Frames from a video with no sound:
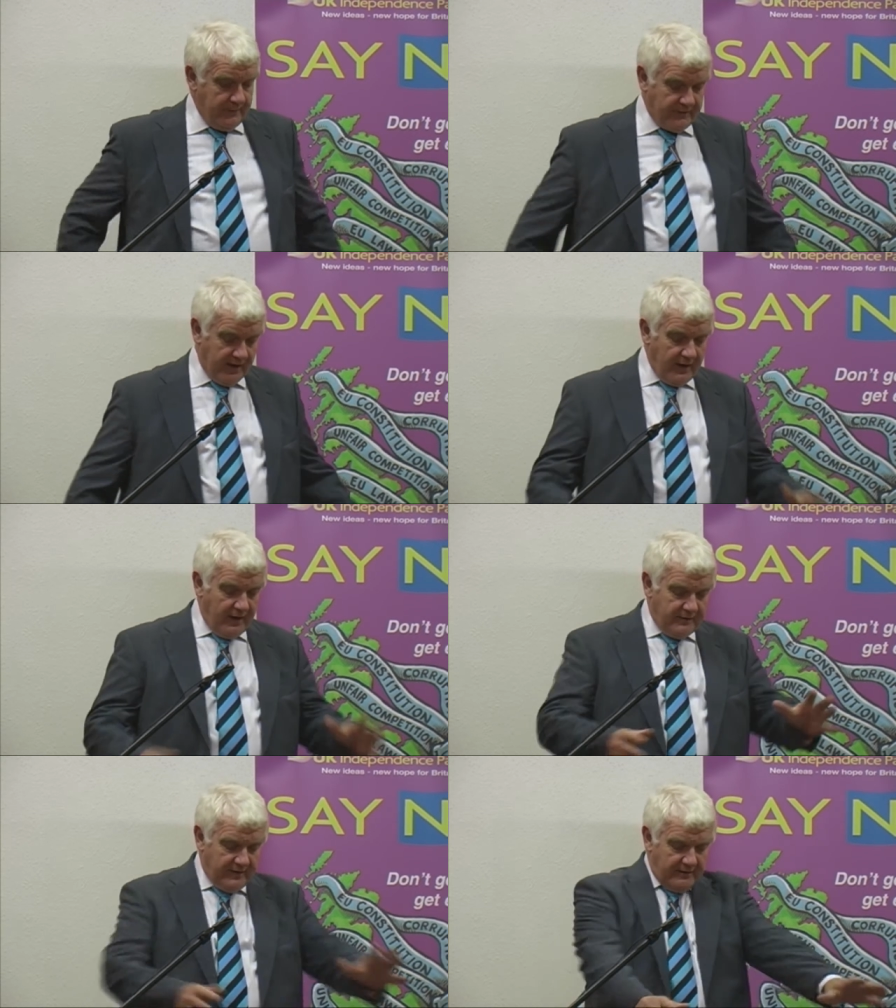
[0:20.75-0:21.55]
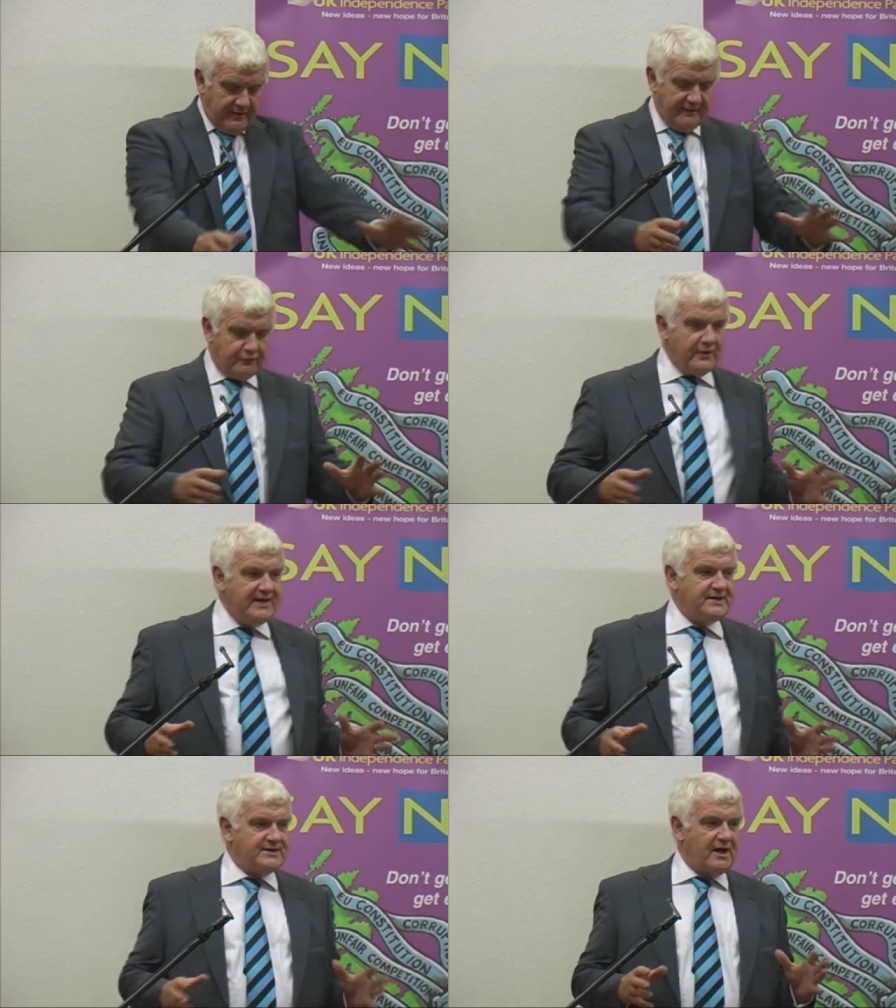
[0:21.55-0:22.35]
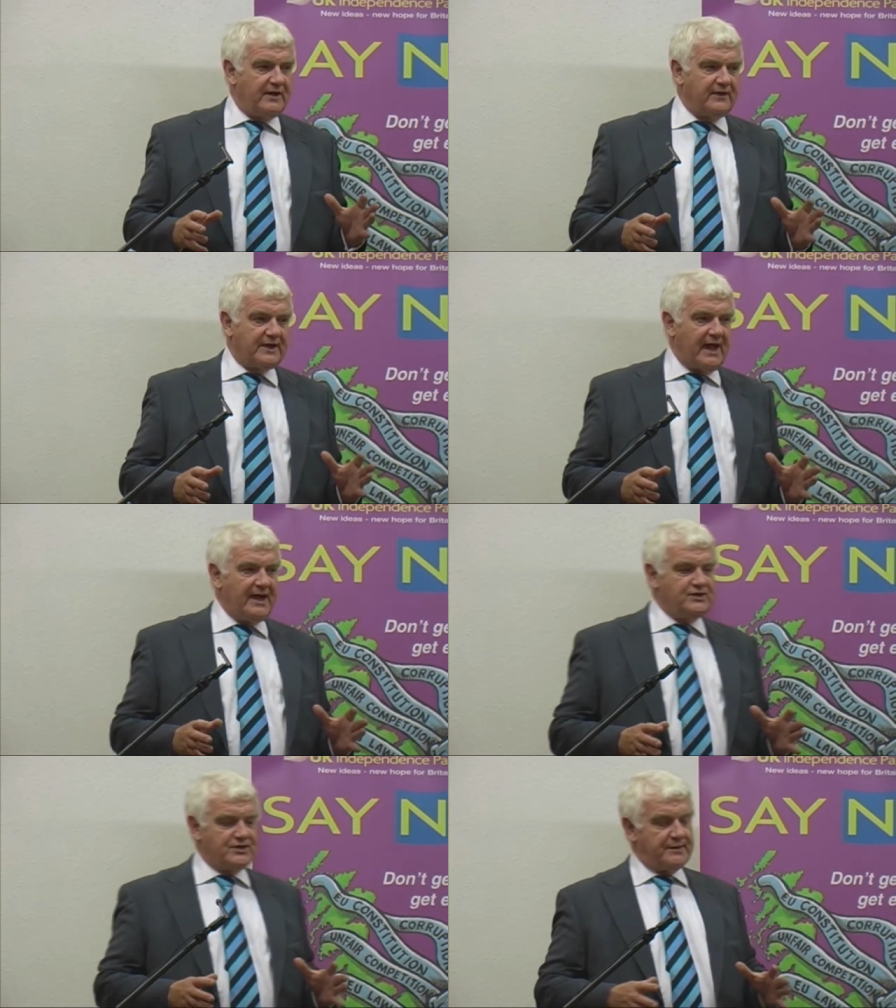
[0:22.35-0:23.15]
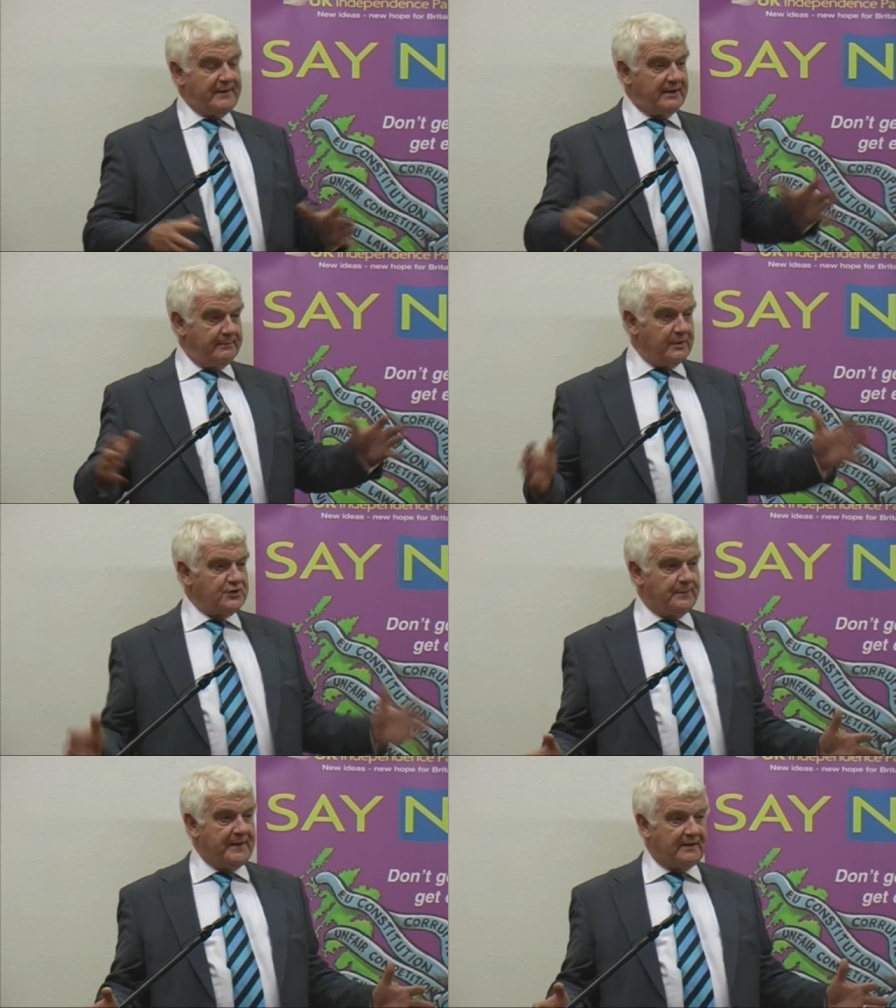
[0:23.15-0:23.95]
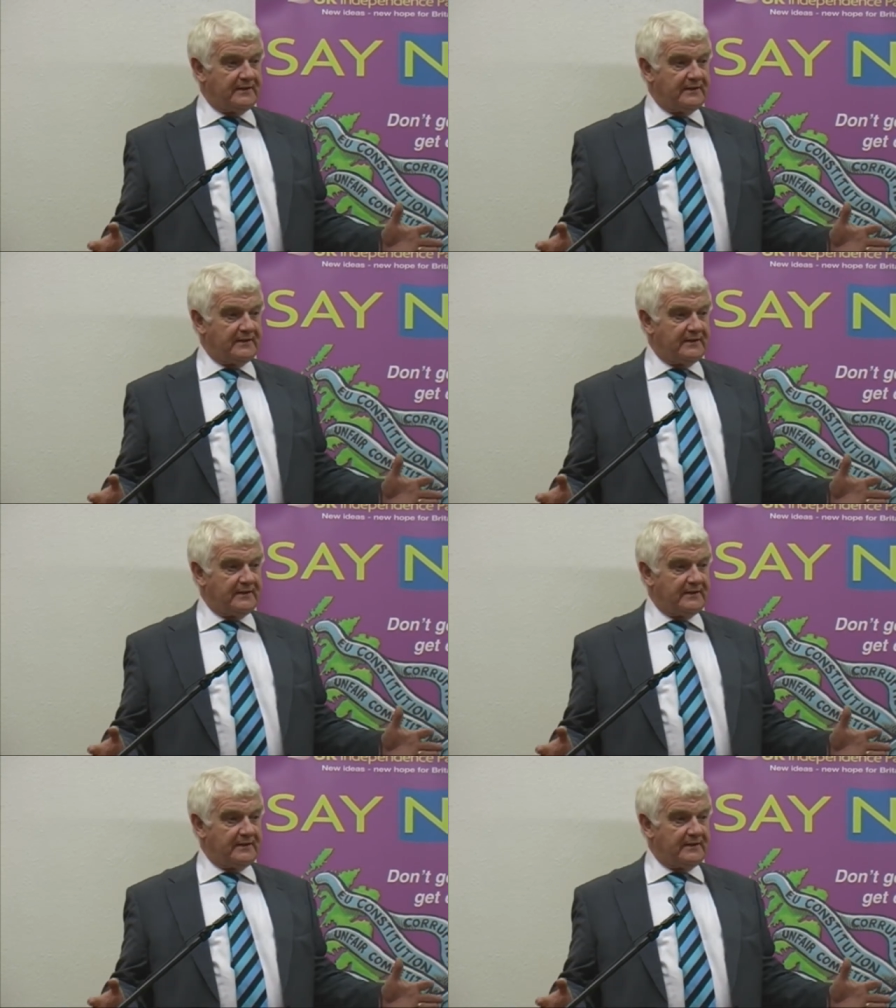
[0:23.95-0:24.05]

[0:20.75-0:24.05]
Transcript: That that they've redesigned the cages to make them much bigger.